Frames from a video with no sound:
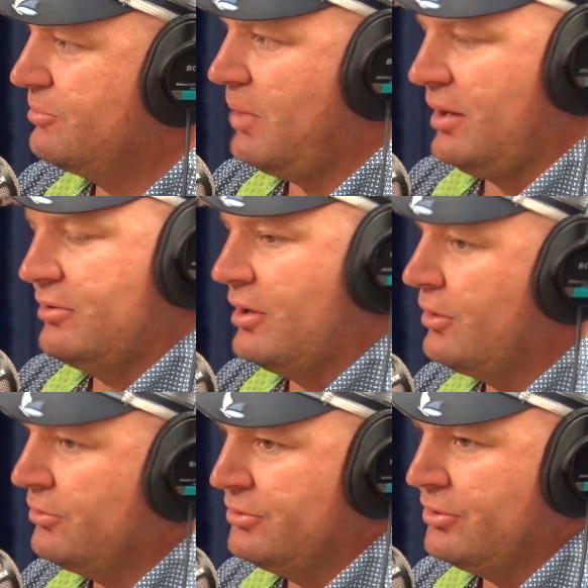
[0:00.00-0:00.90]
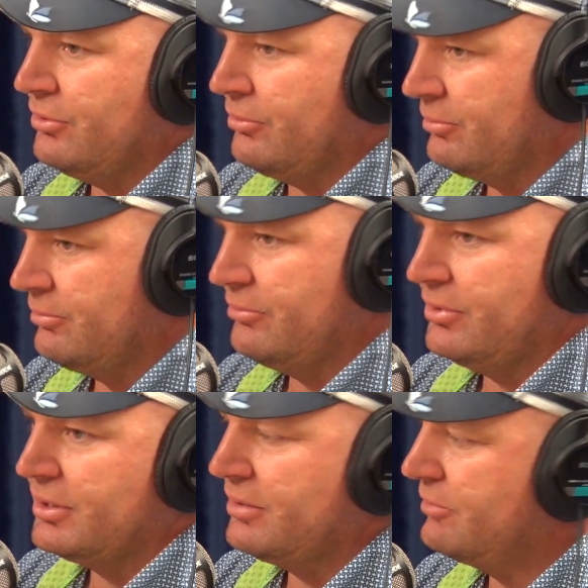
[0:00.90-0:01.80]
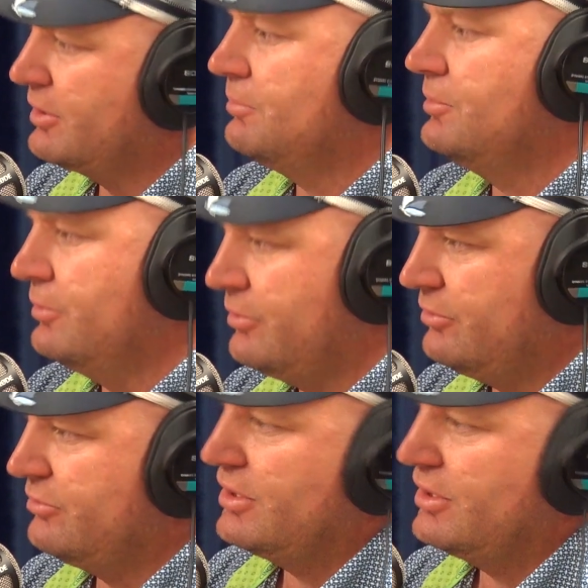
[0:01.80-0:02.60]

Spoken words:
Back to old Dole, ringing every couple of nights,